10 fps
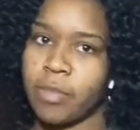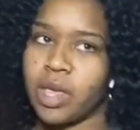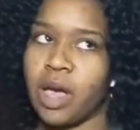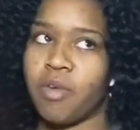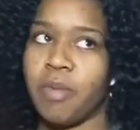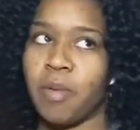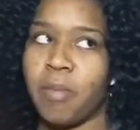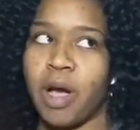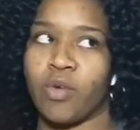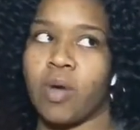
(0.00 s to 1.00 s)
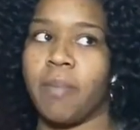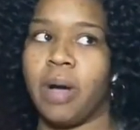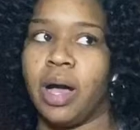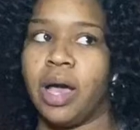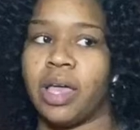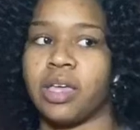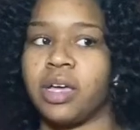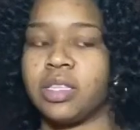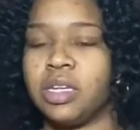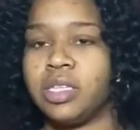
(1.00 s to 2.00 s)
I remember my grandma
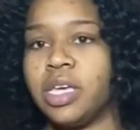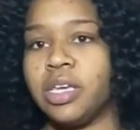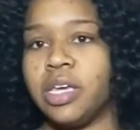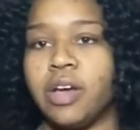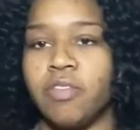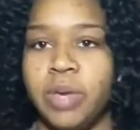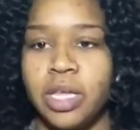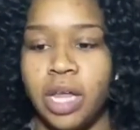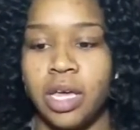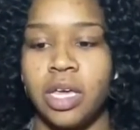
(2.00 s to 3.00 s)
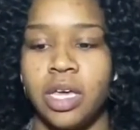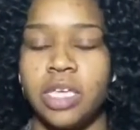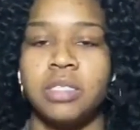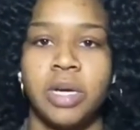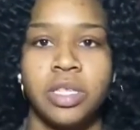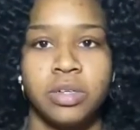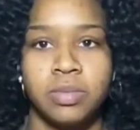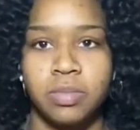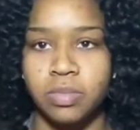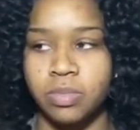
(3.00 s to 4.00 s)
having to take care of me, like his mother
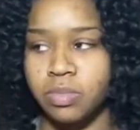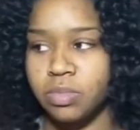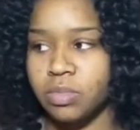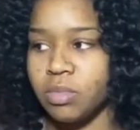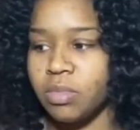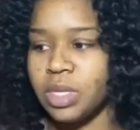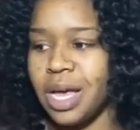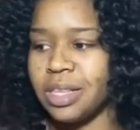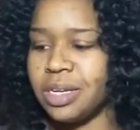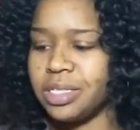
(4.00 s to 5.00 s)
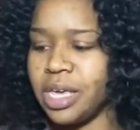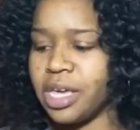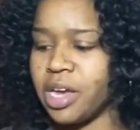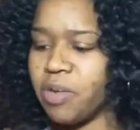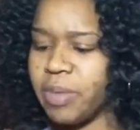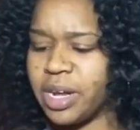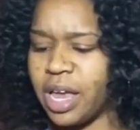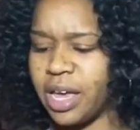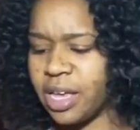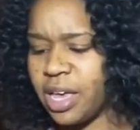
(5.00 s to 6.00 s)
having to take care of me. And
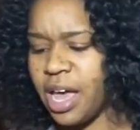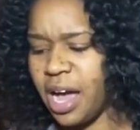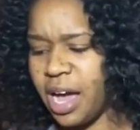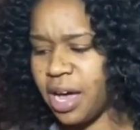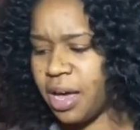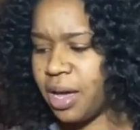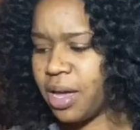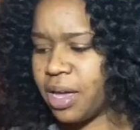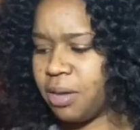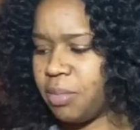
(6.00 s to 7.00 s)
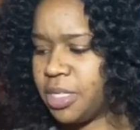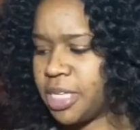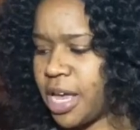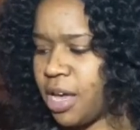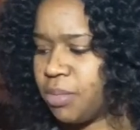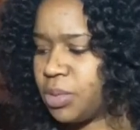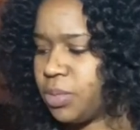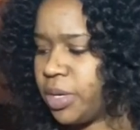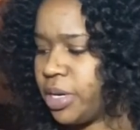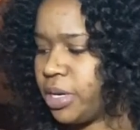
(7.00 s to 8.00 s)
like, it'll be times
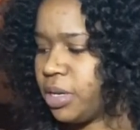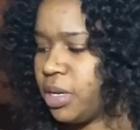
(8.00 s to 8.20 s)
where